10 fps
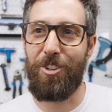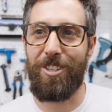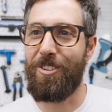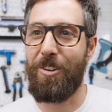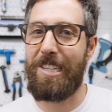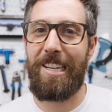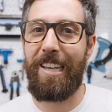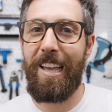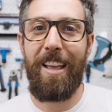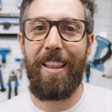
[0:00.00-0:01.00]
just honestly.
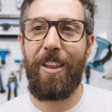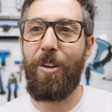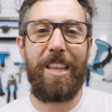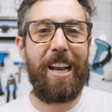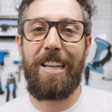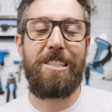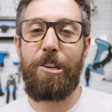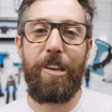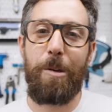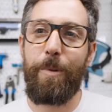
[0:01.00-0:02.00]
They're not the nicest
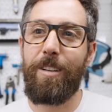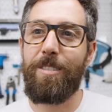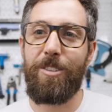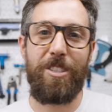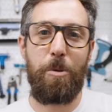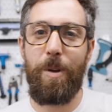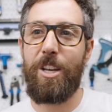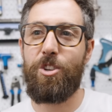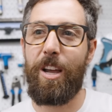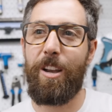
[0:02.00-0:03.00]
looking wheels because they're
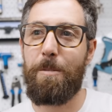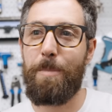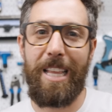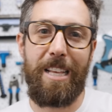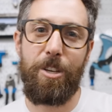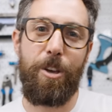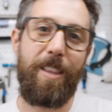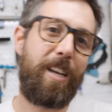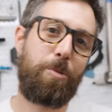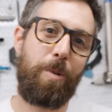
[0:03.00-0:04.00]
really shallow, but that's a good
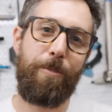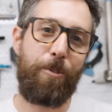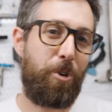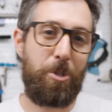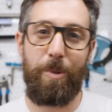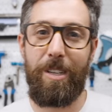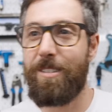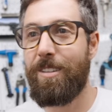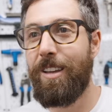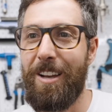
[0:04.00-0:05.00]
thing as well for
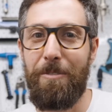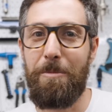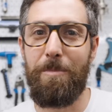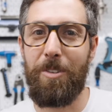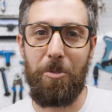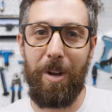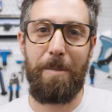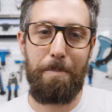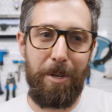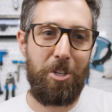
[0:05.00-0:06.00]
crosswinds. I love them. They
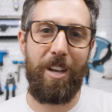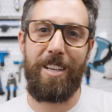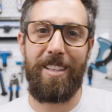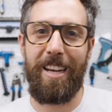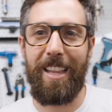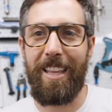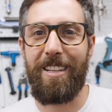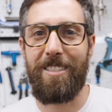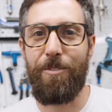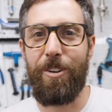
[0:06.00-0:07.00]
ride much nicer than anything
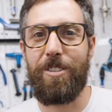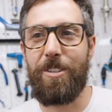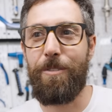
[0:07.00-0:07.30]
else I've ridden so